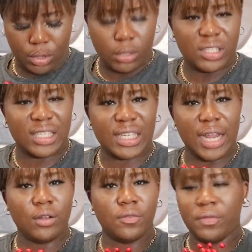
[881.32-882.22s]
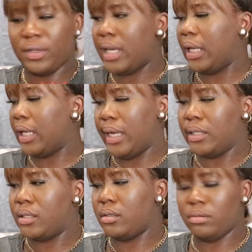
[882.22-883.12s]
because it's kind of
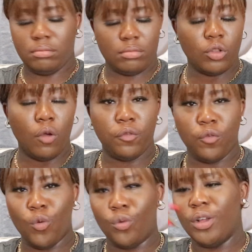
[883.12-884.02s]
naked not full